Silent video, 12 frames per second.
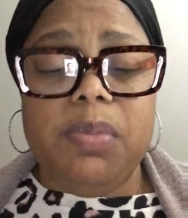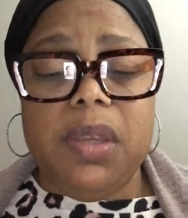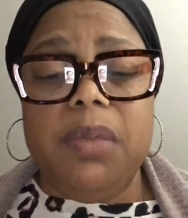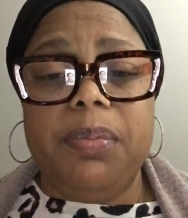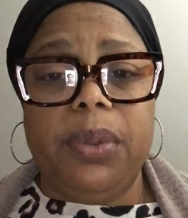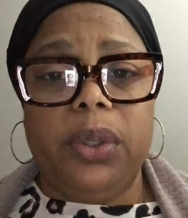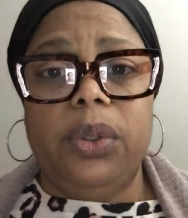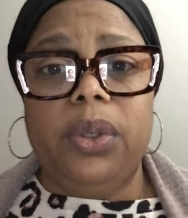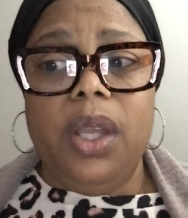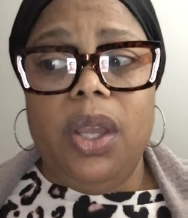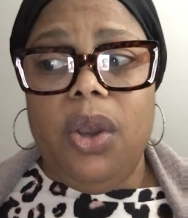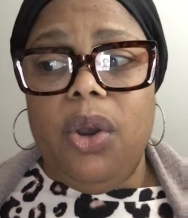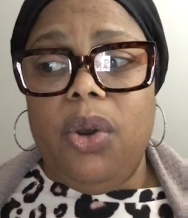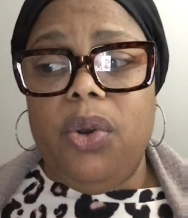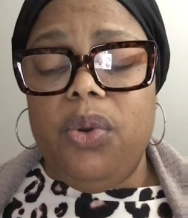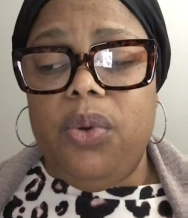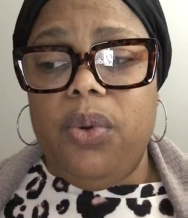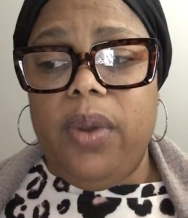people
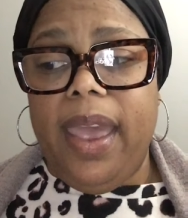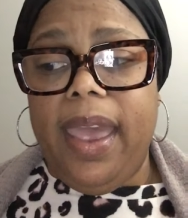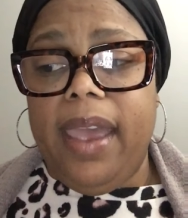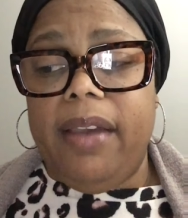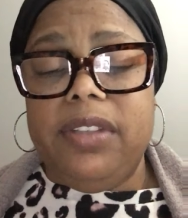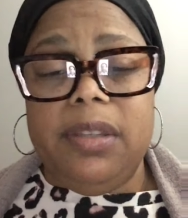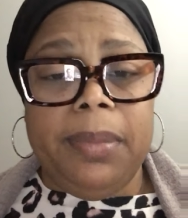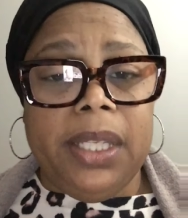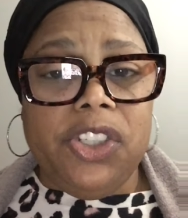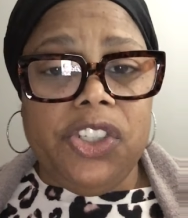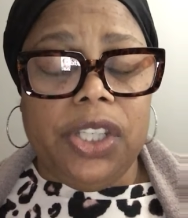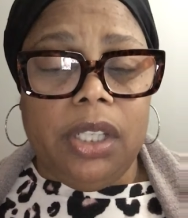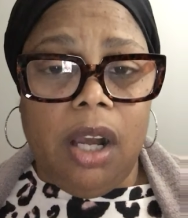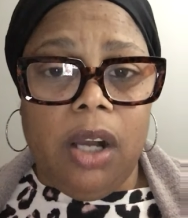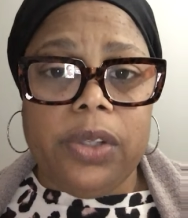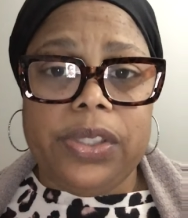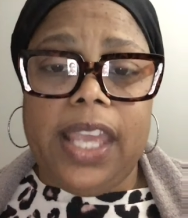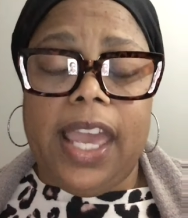who have dementia and
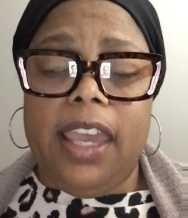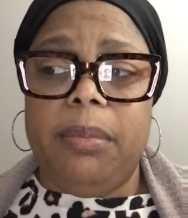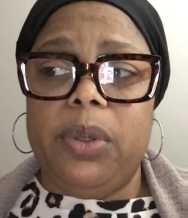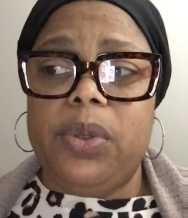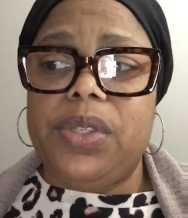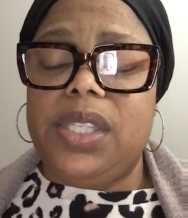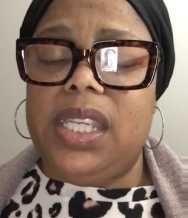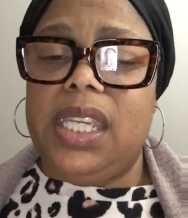Alzheimer's.